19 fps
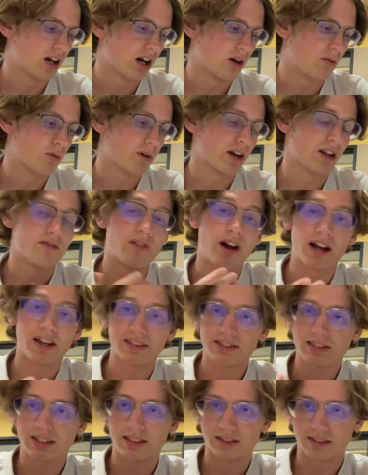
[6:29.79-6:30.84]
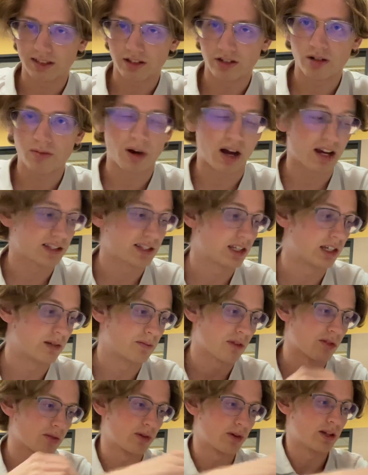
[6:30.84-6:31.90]
were advised to consider by Team
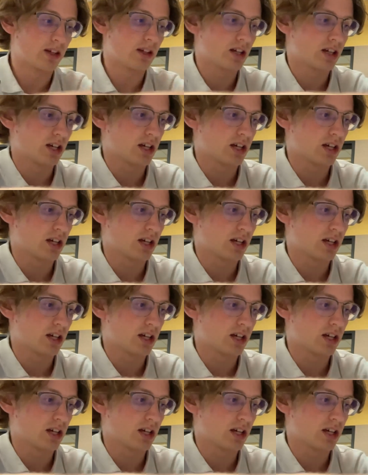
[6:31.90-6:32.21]
3.